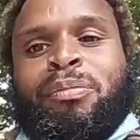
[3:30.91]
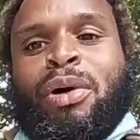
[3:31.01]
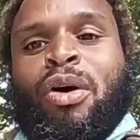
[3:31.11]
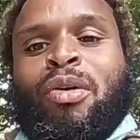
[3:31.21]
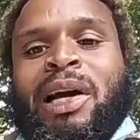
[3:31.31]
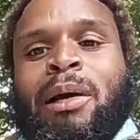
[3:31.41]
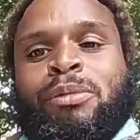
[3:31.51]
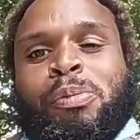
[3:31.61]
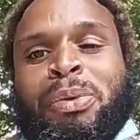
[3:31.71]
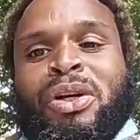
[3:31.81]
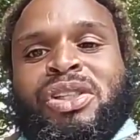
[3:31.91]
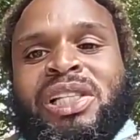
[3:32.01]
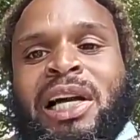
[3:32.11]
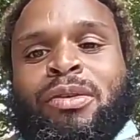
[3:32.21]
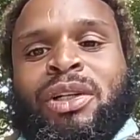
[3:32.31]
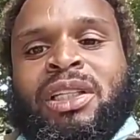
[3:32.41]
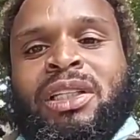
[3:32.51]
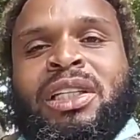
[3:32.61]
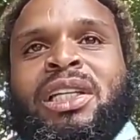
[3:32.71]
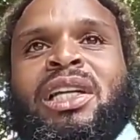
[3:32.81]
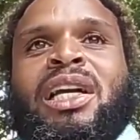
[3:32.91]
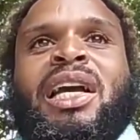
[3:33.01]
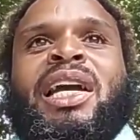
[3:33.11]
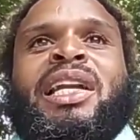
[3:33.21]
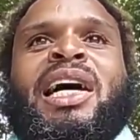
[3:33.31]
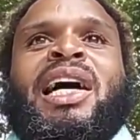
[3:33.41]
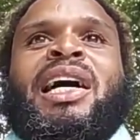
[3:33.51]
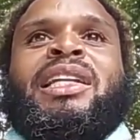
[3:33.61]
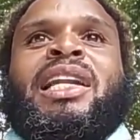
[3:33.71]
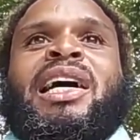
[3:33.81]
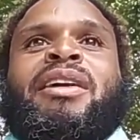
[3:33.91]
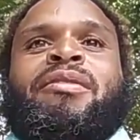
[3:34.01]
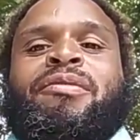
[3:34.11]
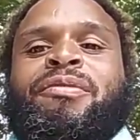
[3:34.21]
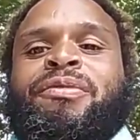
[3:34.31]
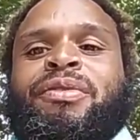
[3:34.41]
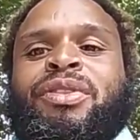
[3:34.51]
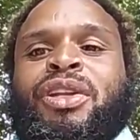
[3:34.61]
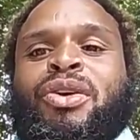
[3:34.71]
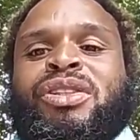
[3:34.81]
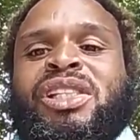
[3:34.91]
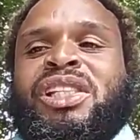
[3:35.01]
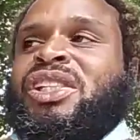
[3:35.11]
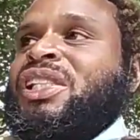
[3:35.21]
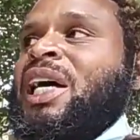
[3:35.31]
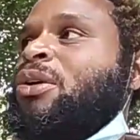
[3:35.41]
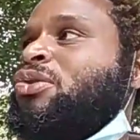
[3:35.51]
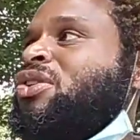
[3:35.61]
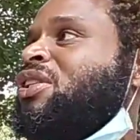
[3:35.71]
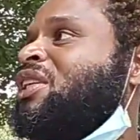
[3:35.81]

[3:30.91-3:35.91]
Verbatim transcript: programs per genre, and I had like 13 channels,